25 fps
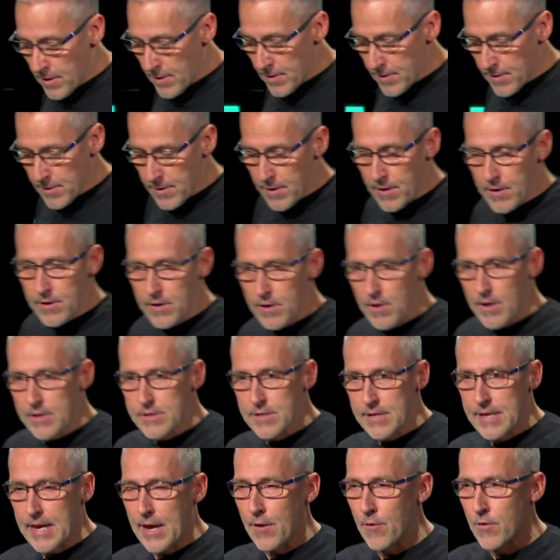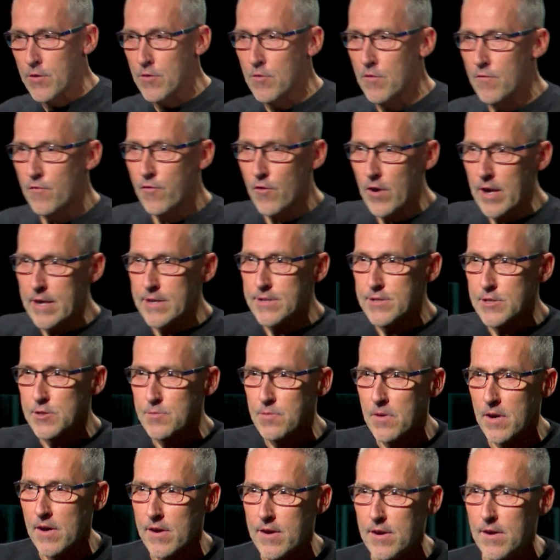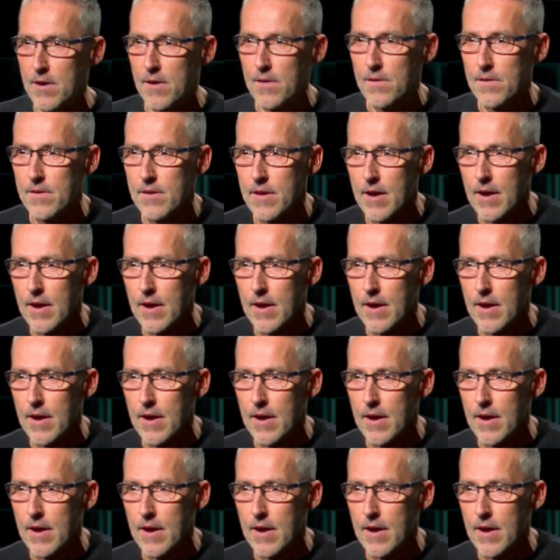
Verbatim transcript: I, I like to carry on for ages, but I can't.